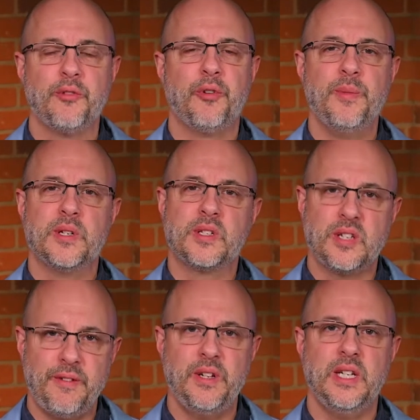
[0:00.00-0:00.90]
from the
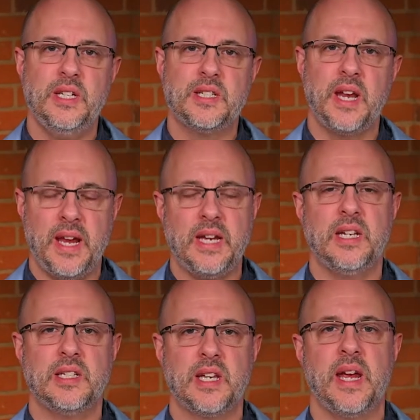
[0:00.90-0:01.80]
70s,
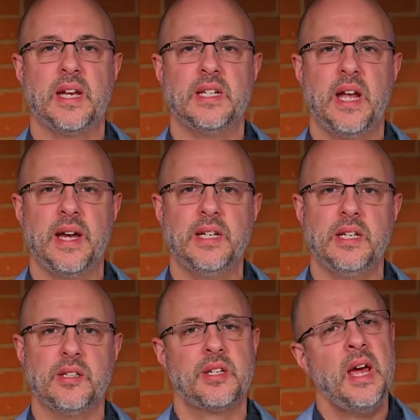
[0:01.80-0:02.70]
80s, and
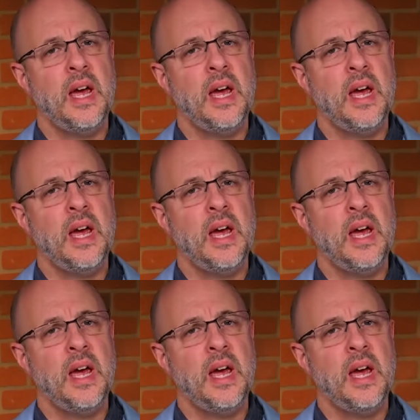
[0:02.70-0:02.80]
90s.